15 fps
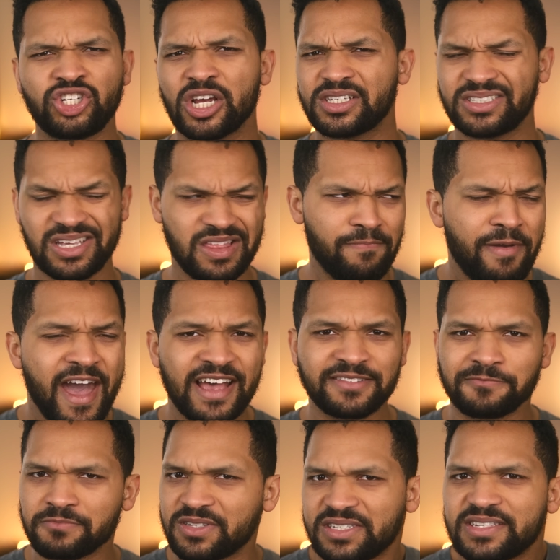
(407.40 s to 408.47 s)
Just in the past
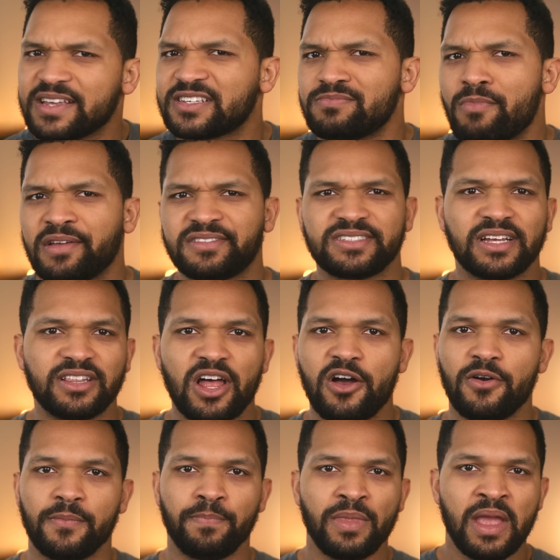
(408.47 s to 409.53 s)
six months
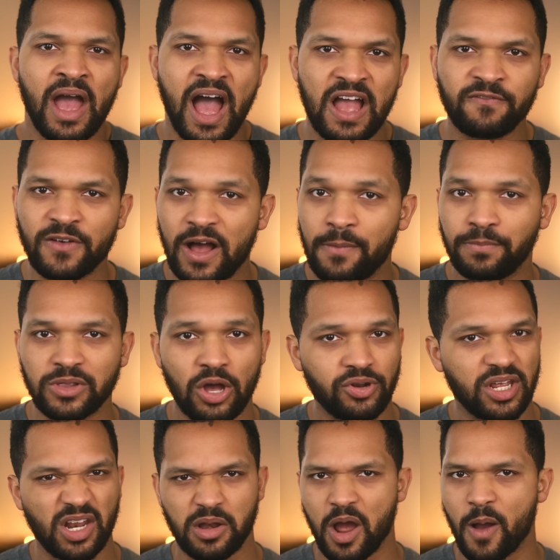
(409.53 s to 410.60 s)
alone, I've uploaded